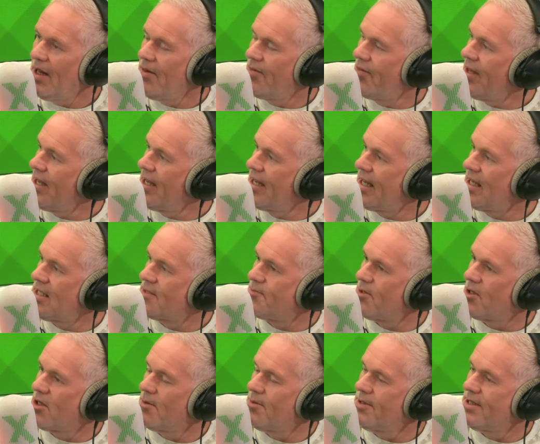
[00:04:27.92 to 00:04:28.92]
think he's
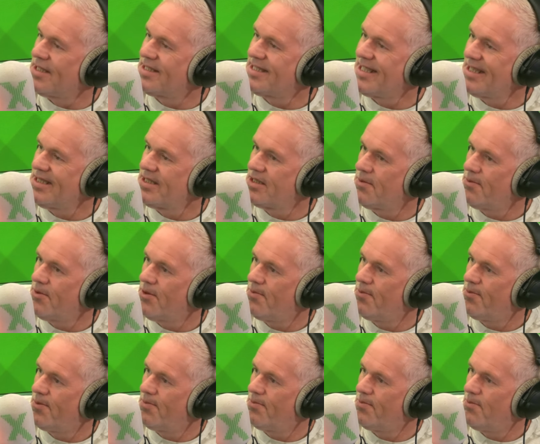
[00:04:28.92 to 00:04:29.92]
becoming the sensible
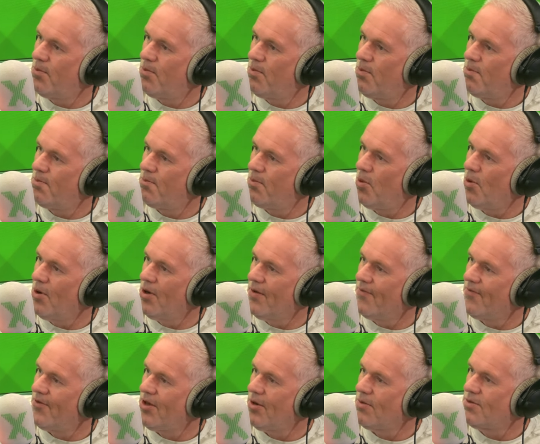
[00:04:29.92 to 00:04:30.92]
one
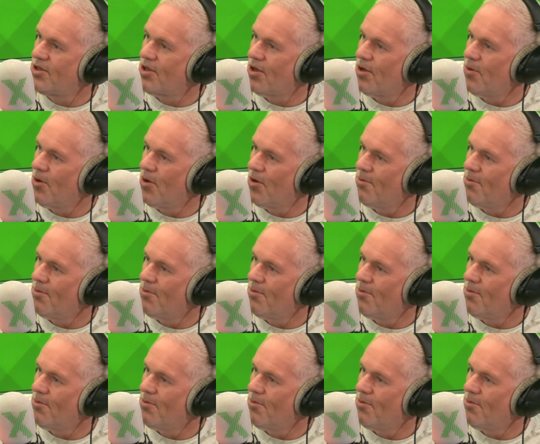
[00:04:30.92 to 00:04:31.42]
of you two, almost.